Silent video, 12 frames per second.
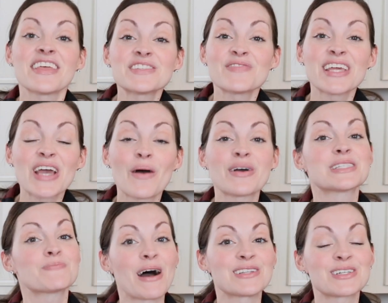This video is
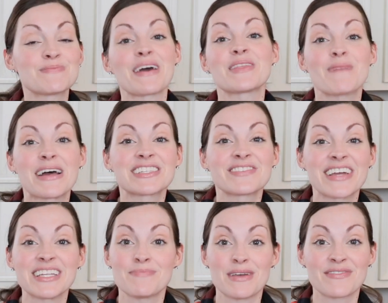sponsored by the
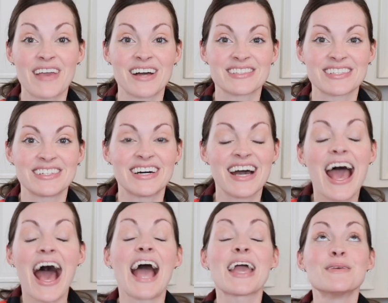Pennsylvania Beef Council.
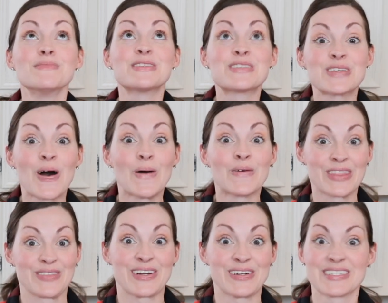I am so
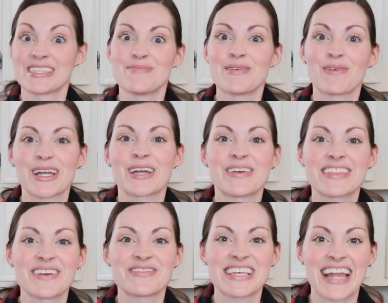thrilled to be working with
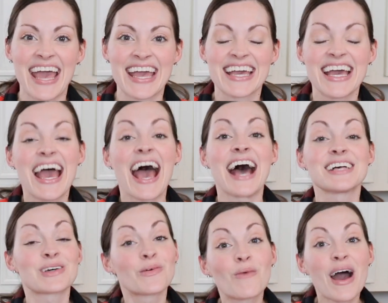them today. As
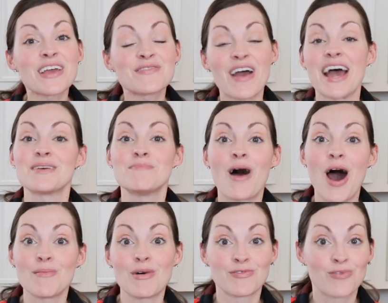a wife and a
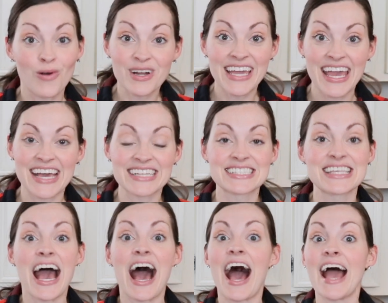mom of four kids,
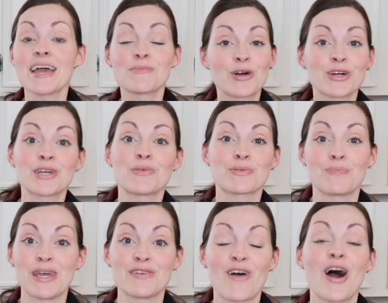I am cooking with
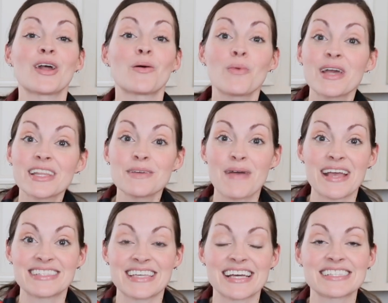beef on a weekly
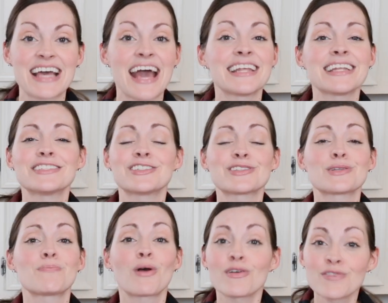basis, and it is just the
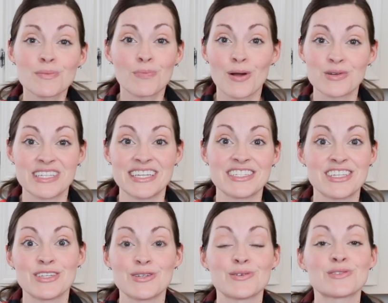perfect protein to
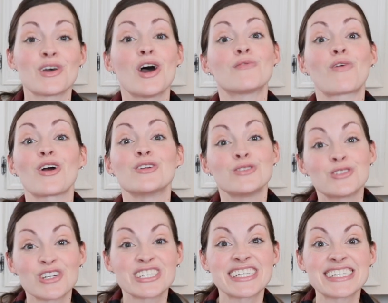use for a
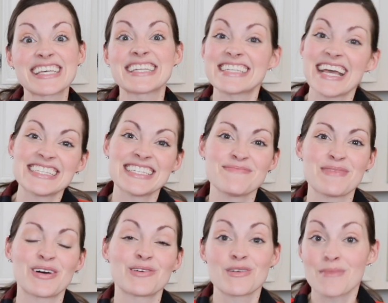nutritious and tasty
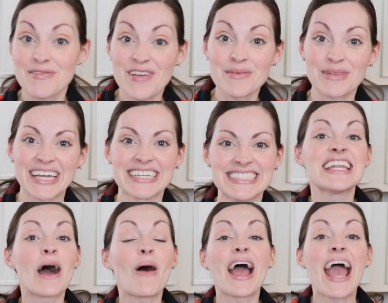meal for my family.
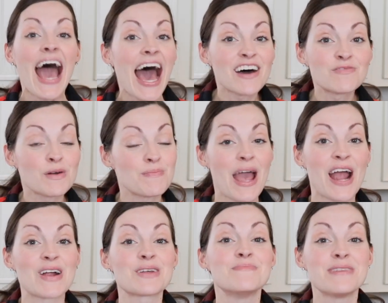Now, I have
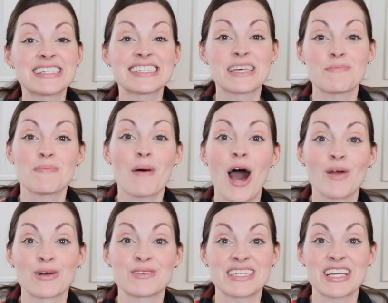prepared Mississippi pot
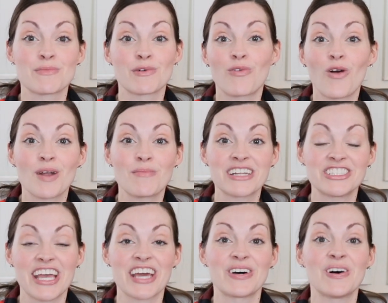roast here before on my
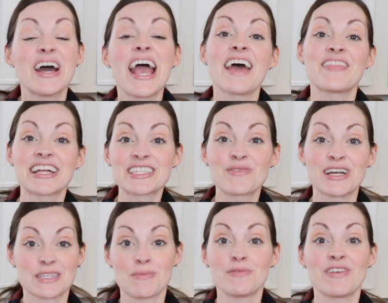channel, and that's a
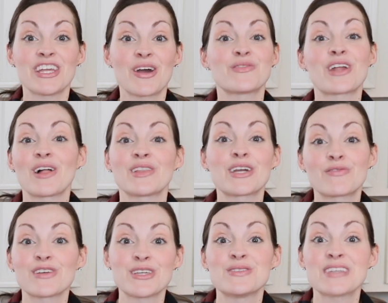recipe video that I'll link
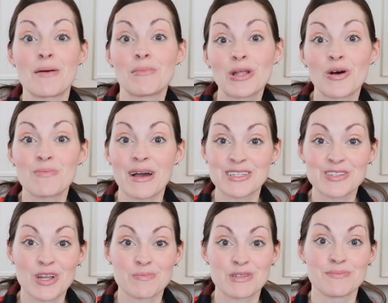for you down below in my
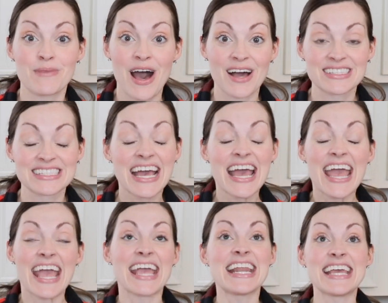description box.
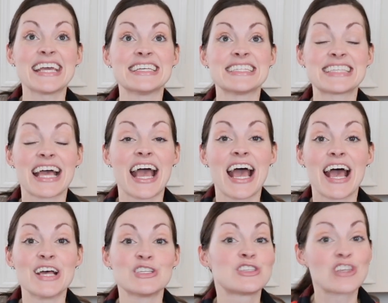It is
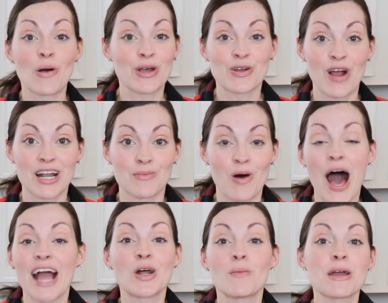so incredible.
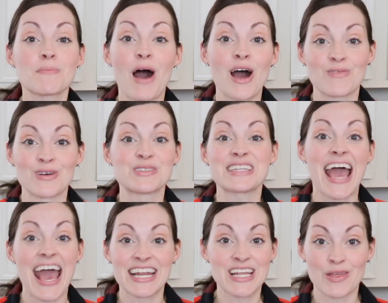I don't make pot roast
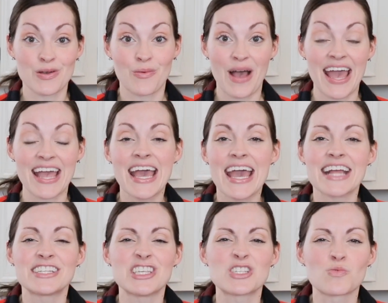any other way.
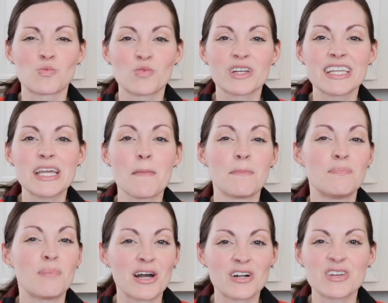It's this really
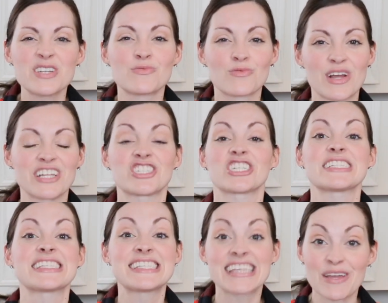buttery, rich,
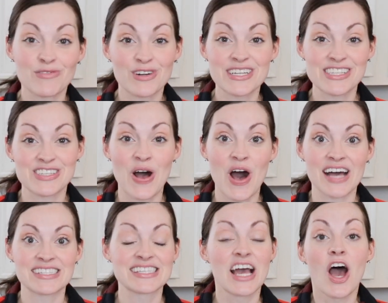savory
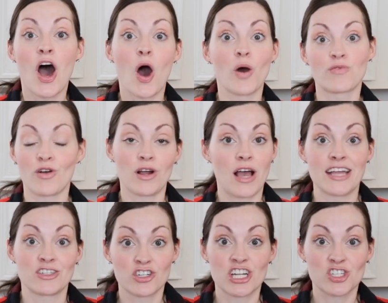sauce over a
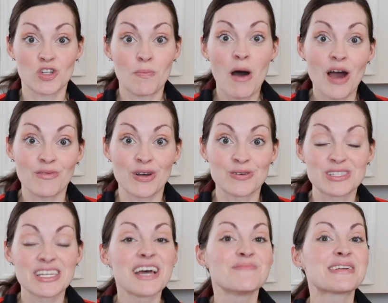traditional pot
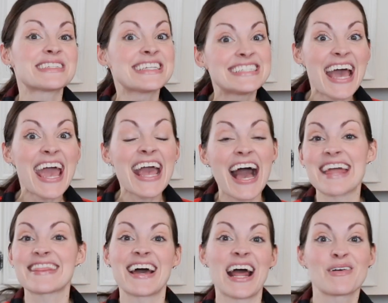roast. But today I
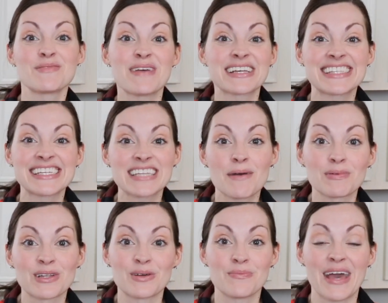thought I would mix things up a
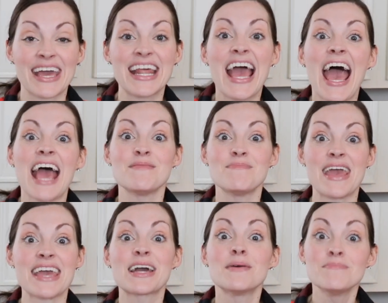little bit and
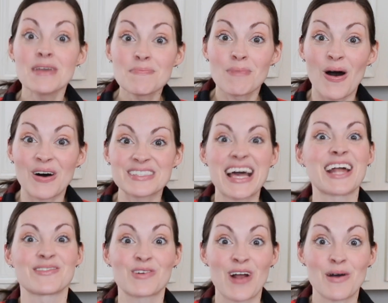make meatballs out
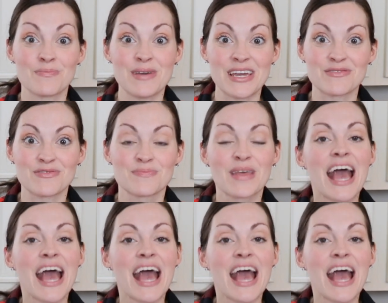of ground beef.